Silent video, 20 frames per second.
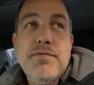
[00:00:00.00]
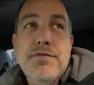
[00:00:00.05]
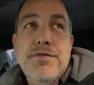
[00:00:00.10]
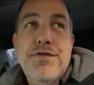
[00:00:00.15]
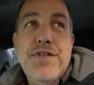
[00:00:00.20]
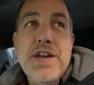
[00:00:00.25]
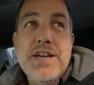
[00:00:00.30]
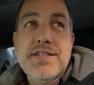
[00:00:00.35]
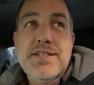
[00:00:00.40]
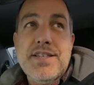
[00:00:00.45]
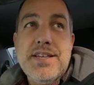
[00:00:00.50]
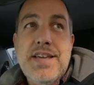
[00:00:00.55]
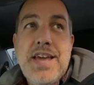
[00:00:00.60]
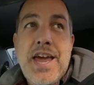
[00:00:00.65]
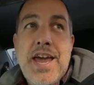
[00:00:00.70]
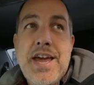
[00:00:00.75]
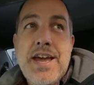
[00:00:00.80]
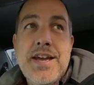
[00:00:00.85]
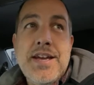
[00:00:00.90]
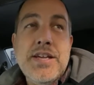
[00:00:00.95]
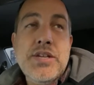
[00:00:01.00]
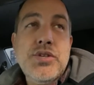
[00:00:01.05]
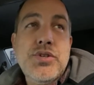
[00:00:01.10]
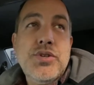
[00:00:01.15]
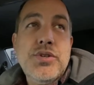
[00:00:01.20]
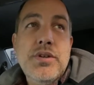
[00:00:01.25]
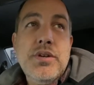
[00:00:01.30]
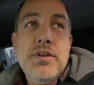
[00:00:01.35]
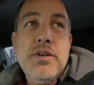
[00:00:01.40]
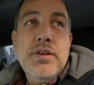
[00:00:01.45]
fix the cage
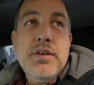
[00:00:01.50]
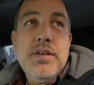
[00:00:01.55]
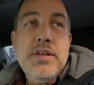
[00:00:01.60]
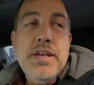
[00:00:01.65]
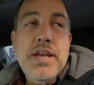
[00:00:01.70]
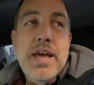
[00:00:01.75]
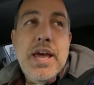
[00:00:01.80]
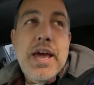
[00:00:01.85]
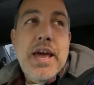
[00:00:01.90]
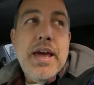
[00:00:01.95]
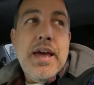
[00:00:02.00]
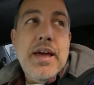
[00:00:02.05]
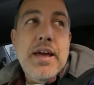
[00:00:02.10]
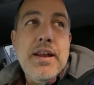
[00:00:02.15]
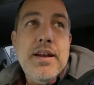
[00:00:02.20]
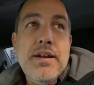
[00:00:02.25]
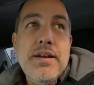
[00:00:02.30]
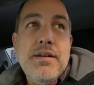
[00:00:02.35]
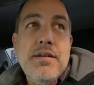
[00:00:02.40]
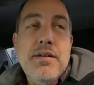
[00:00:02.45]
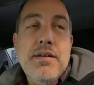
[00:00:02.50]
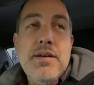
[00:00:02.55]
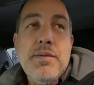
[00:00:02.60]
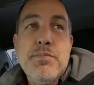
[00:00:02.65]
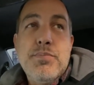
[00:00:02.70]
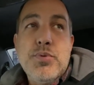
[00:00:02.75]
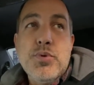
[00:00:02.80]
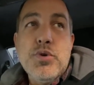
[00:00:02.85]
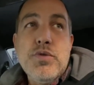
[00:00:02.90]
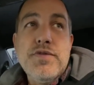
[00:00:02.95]
and
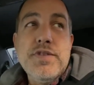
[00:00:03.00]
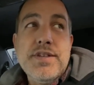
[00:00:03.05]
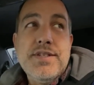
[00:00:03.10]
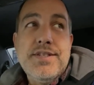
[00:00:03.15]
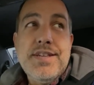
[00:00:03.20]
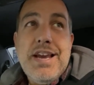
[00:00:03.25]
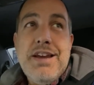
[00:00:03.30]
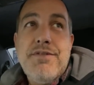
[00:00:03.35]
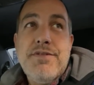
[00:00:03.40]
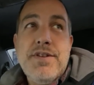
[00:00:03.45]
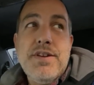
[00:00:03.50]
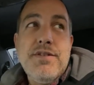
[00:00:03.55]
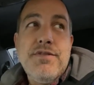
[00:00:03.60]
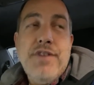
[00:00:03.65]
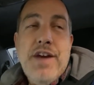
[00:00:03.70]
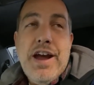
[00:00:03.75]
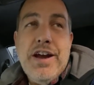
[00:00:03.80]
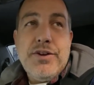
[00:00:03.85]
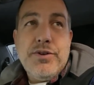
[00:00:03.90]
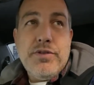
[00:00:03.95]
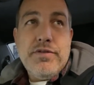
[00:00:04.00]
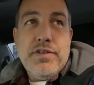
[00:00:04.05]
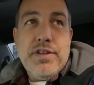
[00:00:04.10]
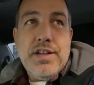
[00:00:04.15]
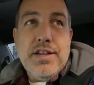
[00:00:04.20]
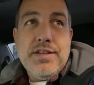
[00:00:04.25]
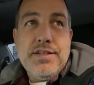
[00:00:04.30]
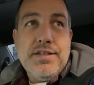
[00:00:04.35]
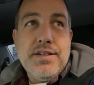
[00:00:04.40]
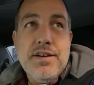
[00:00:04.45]
improve the safety factor of a
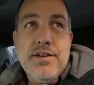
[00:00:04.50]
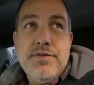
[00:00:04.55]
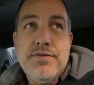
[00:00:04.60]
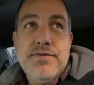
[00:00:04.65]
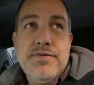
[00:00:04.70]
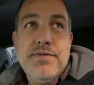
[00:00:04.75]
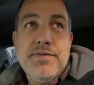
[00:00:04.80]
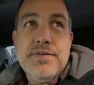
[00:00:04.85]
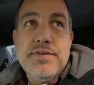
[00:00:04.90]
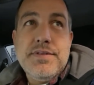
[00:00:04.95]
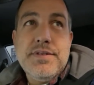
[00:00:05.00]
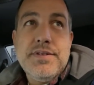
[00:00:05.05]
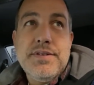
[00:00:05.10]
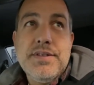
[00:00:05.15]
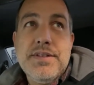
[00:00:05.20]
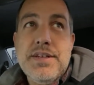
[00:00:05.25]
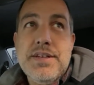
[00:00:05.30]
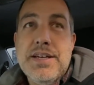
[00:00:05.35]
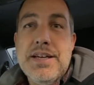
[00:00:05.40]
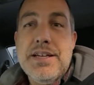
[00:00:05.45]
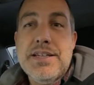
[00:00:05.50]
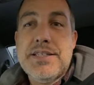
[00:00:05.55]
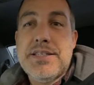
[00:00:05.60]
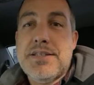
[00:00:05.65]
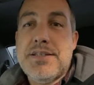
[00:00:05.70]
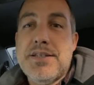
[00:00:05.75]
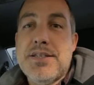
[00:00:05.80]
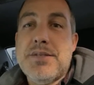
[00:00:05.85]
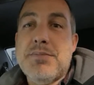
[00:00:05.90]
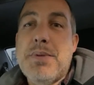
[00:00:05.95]
lot of stuff.
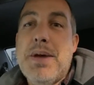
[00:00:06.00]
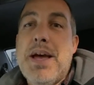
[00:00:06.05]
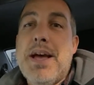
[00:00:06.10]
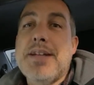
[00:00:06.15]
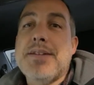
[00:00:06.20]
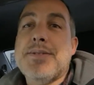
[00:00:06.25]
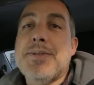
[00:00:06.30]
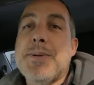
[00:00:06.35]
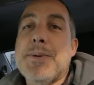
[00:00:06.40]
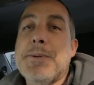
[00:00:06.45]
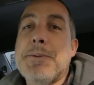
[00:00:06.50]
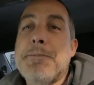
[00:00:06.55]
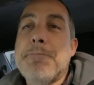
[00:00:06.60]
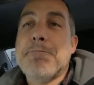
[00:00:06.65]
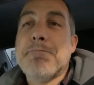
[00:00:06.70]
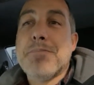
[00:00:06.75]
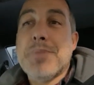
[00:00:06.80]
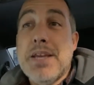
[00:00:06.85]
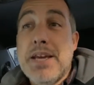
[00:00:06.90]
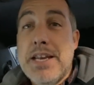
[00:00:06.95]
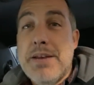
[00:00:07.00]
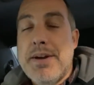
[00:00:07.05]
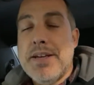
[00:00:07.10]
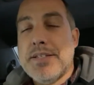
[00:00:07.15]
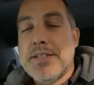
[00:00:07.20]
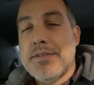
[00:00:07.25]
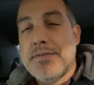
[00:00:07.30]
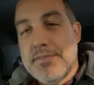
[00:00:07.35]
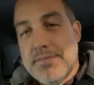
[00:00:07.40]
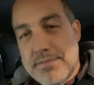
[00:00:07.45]
It's just bad. So
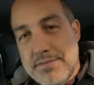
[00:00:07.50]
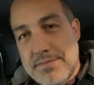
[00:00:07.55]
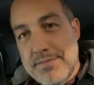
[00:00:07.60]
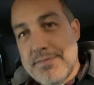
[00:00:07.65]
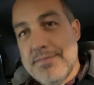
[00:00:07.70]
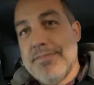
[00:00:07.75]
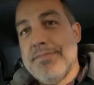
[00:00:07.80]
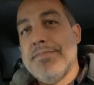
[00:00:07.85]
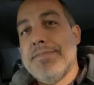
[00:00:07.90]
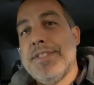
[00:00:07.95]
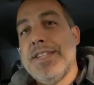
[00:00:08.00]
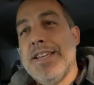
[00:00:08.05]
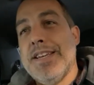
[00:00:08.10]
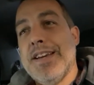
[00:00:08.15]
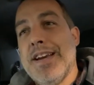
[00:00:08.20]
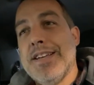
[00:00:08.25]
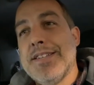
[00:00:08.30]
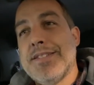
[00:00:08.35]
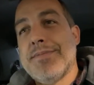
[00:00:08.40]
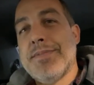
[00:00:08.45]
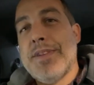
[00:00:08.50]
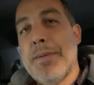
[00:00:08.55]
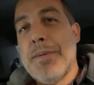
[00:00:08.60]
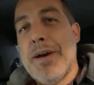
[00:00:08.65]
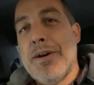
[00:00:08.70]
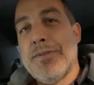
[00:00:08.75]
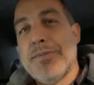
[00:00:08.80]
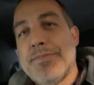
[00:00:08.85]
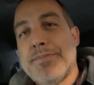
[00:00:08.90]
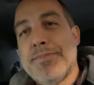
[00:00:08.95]
anyways, see you guys. I'm
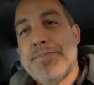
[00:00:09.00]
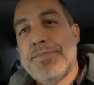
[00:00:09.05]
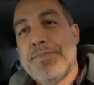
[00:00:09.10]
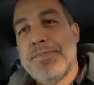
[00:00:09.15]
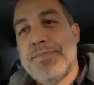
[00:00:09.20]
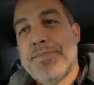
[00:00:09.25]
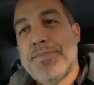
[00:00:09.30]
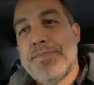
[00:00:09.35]
out.